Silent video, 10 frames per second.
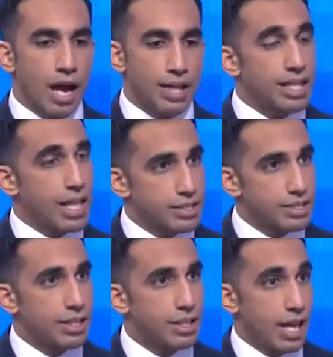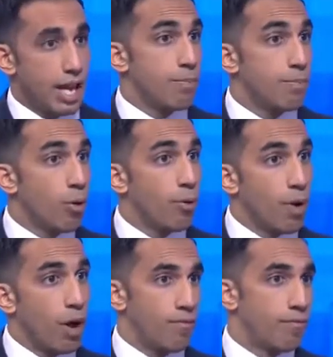I think that's an
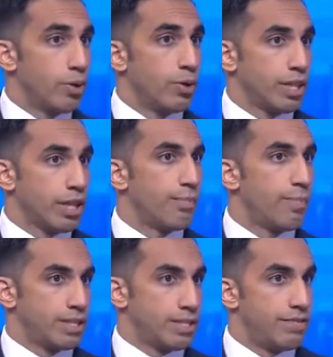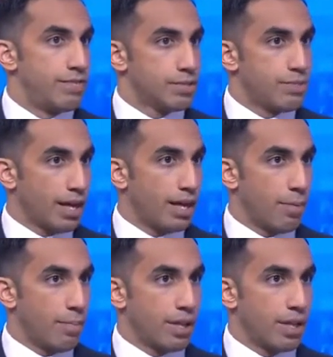important part of building the competitiveness back
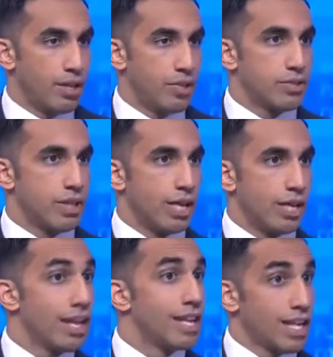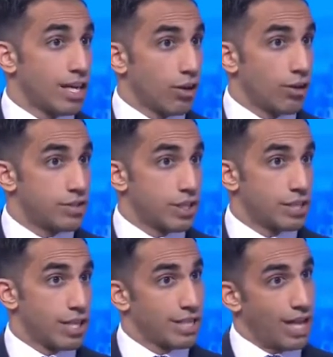up because he's had a lot of
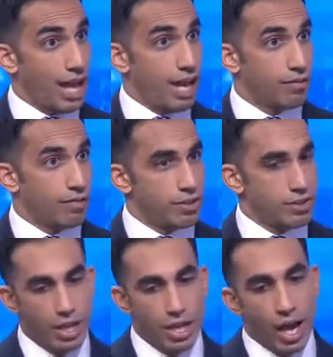success at Halfords,